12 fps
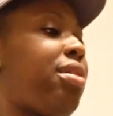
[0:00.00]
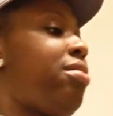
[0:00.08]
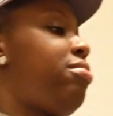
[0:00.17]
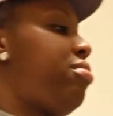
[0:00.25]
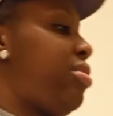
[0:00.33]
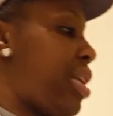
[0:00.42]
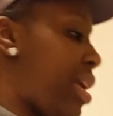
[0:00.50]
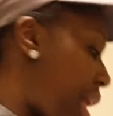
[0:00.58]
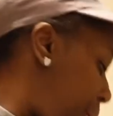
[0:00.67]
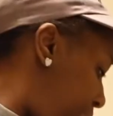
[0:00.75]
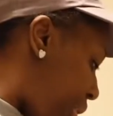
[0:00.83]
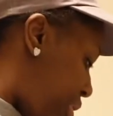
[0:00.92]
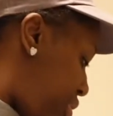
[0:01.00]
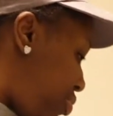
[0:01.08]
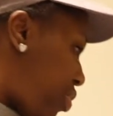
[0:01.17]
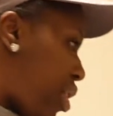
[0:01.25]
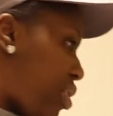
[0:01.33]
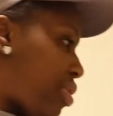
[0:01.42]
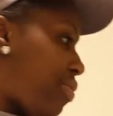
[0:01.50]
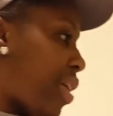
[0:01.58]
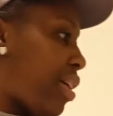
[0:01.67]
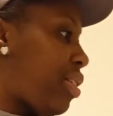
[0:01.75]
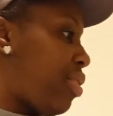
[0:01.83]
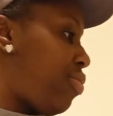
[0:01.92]
know, they not being too cost
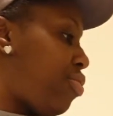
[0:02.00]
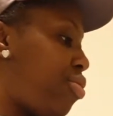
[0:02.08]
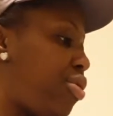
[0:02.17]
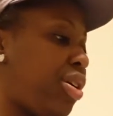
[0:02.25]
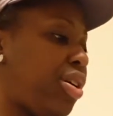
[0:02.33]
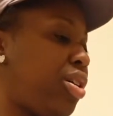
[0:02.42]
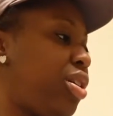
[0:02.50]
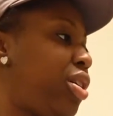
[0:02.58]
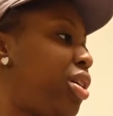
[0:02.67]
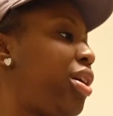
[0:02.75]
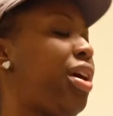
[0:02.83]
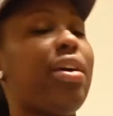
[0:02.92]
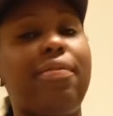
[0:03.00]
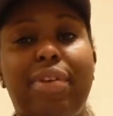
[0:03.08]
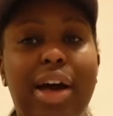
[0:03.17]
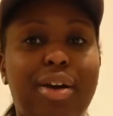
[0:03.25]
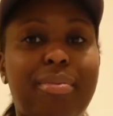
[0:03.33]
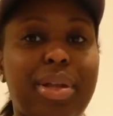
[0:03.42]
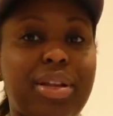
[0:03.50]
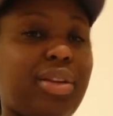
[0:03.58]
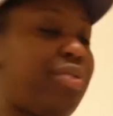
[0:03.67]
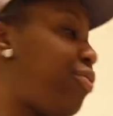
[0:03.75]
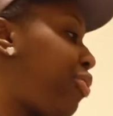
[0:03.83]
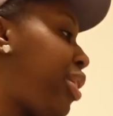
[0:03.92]
effective or environmentally
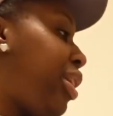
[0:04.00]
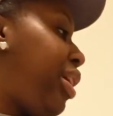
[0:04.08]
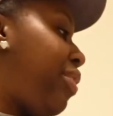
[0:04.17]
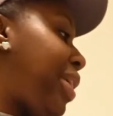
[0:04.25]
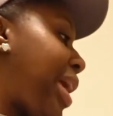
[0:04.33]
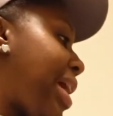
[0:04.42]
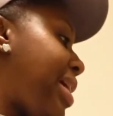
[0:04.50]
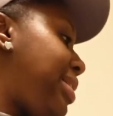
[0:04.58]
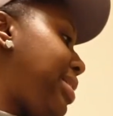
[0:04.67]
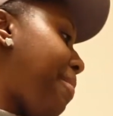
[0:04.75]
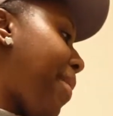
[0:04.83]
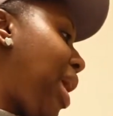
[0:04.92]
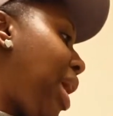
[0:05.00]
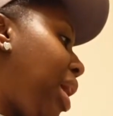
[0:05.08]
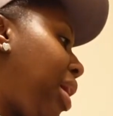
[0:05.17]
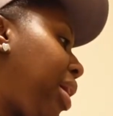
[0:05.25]
friendly, if you ask me.